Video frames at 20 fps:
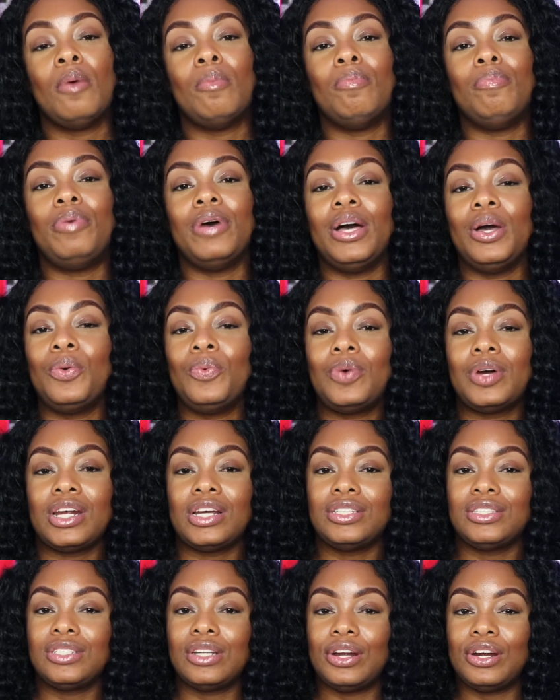But what I
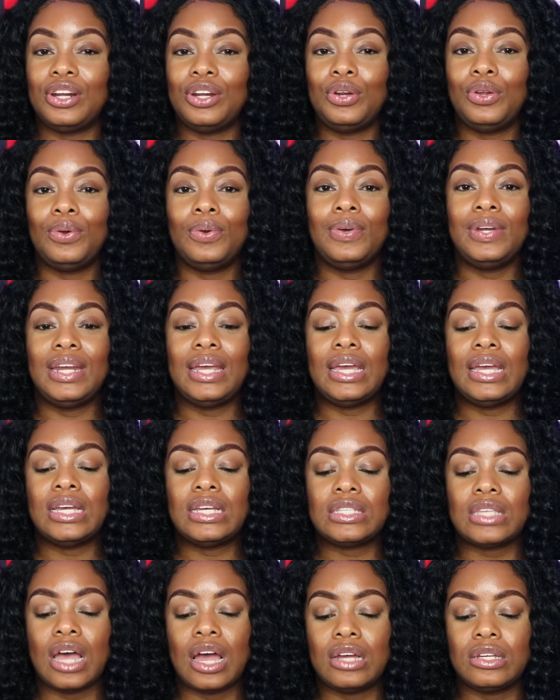started doing
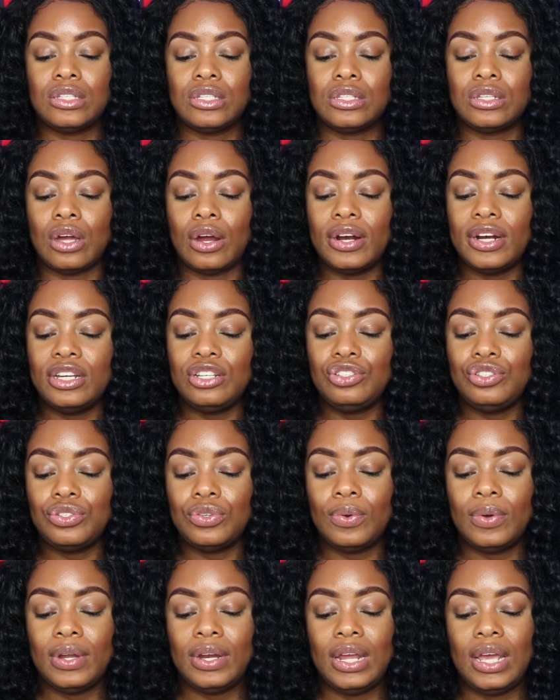is I started
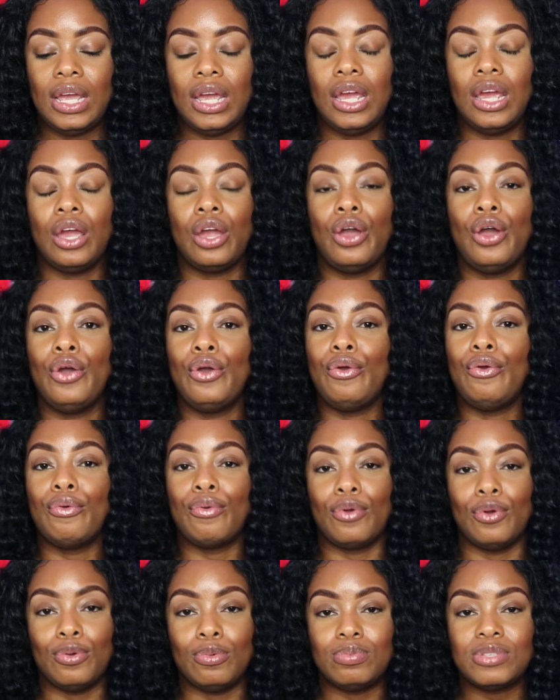joining
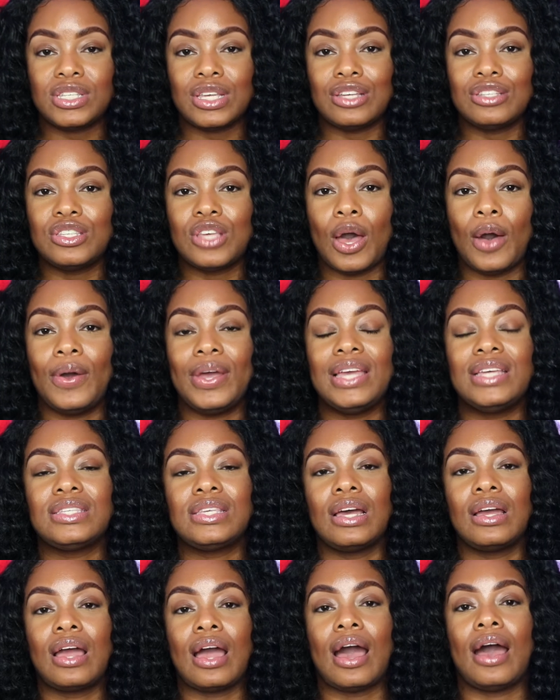groups. So it's
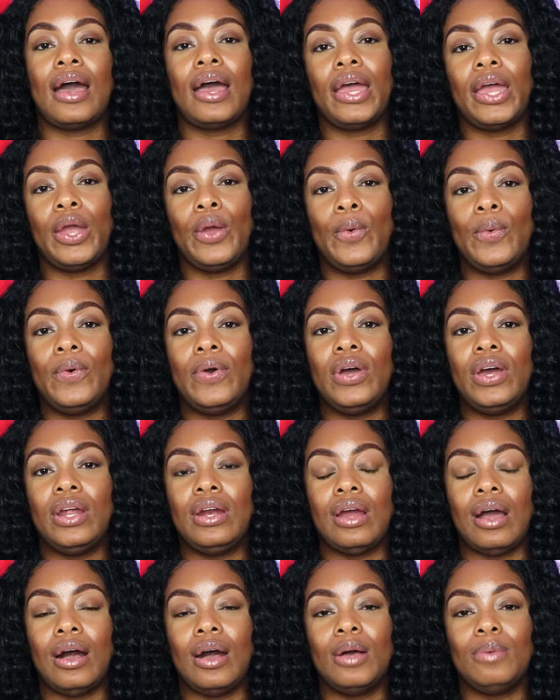a guy
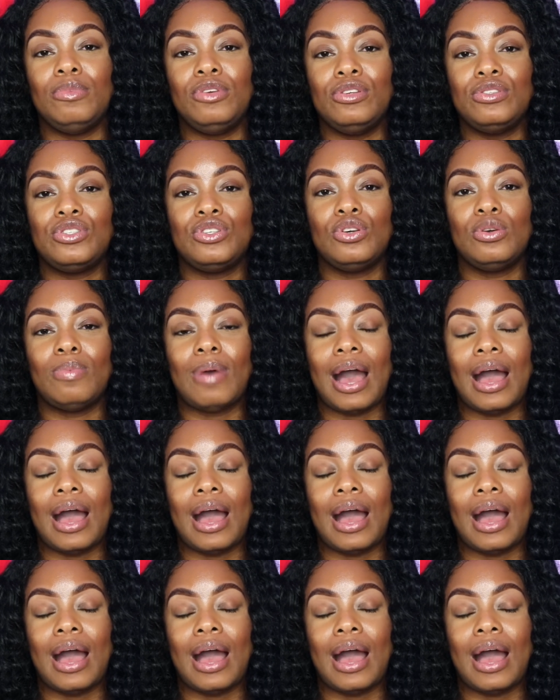on YouTube.